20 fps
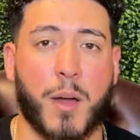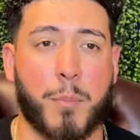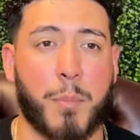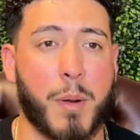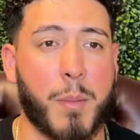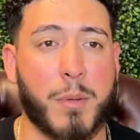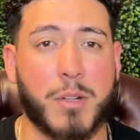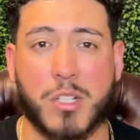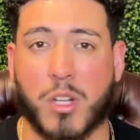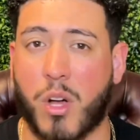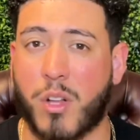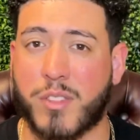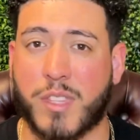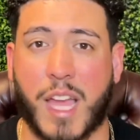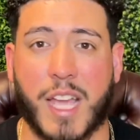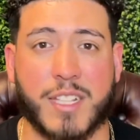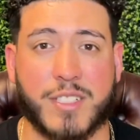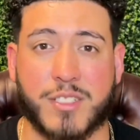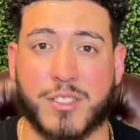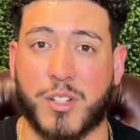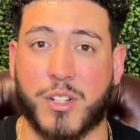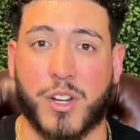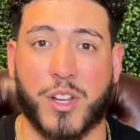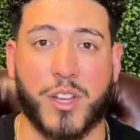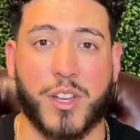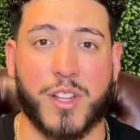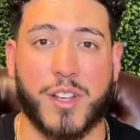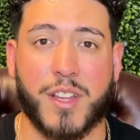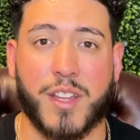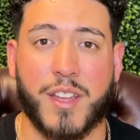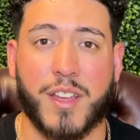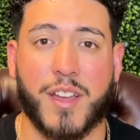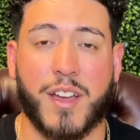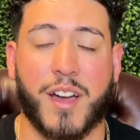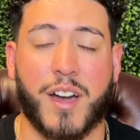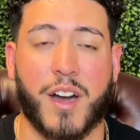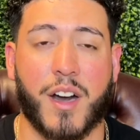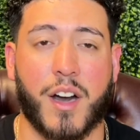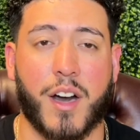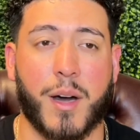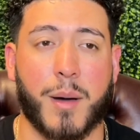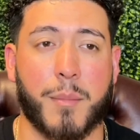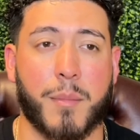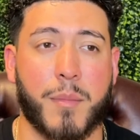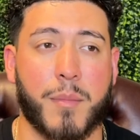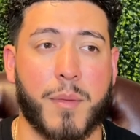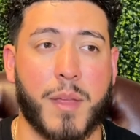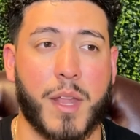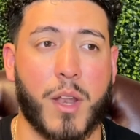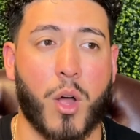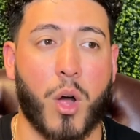Pretty much all Dysons are good, and